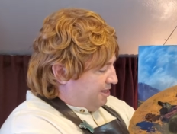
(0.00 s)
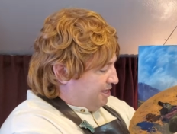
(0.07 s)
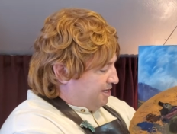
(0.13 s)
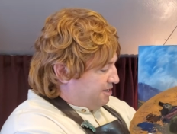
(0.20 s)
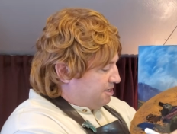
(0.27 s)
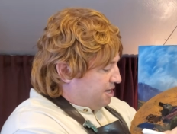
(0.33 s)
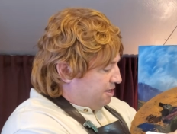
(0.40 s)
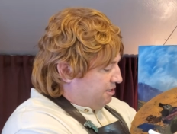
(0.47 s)
a
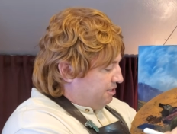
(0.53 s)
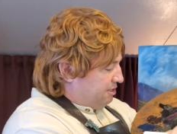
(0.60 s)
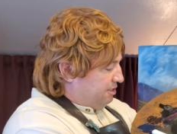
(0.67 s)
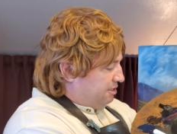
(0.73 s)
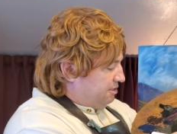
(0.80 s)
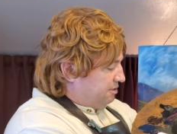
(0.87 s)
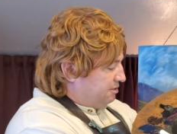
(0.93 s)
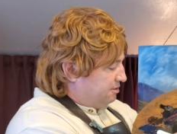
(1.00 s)
highlight
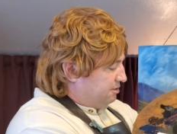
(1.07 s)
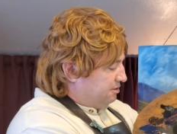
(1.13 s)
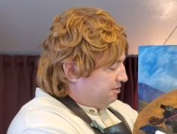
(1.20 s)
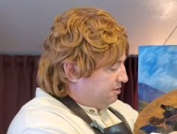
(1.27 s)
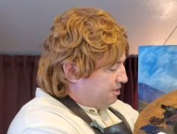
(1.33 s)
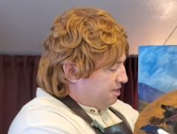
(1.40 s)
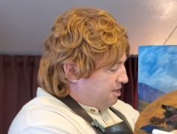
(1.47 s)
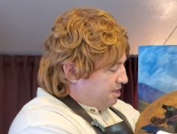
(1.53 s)
color.
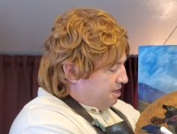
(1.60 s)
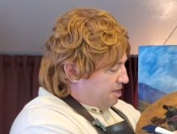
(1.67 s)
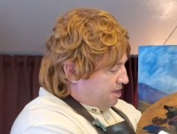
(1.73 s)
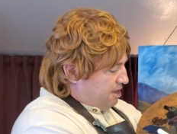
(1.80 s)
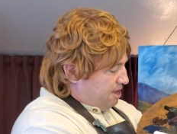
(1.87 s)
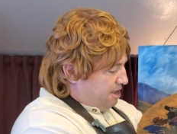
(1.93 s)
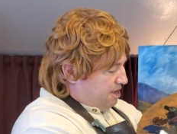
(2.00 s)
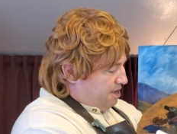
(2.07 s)

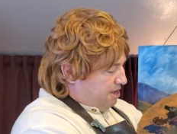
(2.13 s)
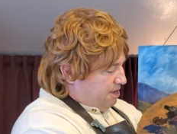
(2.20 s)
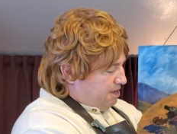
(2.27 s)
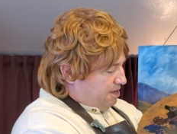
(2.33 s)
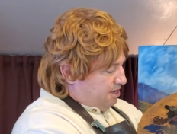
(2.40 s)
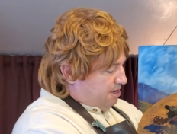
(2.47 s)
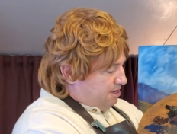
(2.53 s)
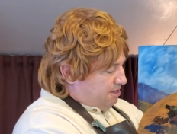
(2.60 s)

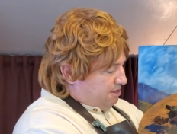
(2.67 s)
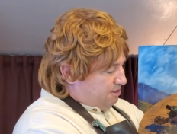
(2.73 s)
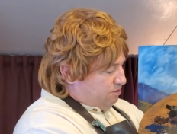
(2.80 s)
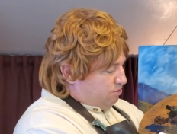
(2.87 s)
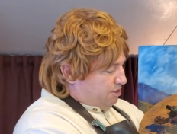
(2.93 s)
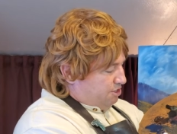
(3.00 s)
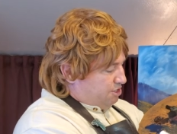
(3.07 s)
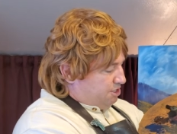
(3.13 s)

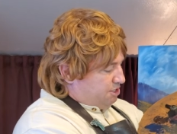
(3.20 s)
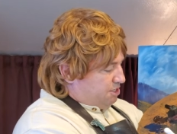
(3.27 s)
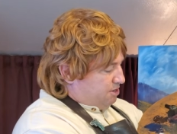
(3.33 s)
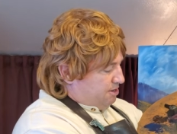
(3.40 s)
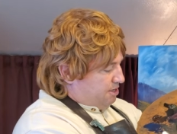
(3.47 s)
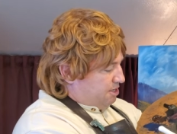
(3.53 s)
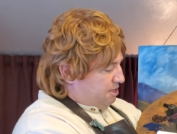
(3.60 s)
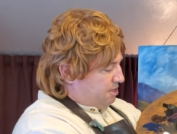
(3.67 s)
And we're
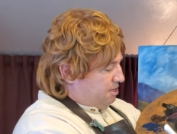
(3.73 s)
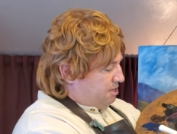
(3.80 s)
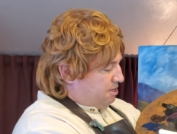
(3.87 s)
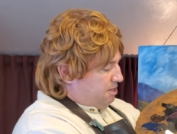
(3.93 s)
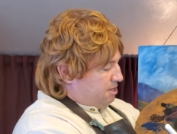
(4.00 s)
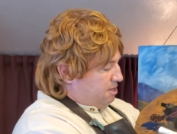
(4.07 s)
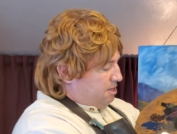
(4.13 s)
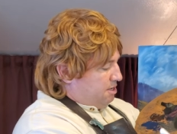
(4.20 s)
just going to
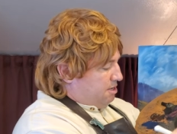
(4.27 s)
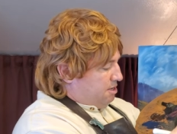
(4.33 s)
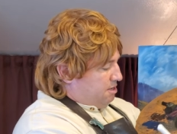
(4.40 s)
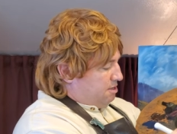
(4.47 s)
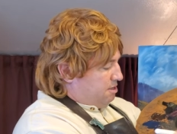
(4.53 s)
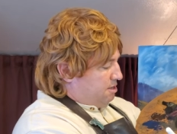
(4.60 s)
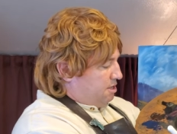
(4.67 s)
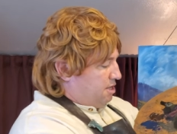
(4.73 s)

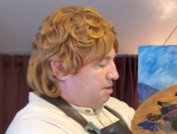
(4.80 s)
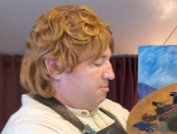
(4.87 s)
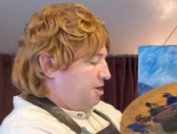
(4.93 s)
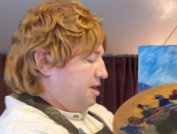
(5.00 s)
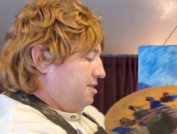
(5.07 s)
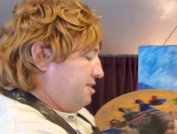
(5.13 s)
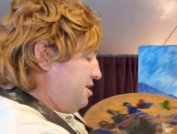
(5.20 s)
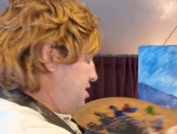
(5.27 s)

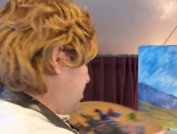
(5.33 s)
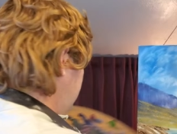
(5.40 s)
keep it on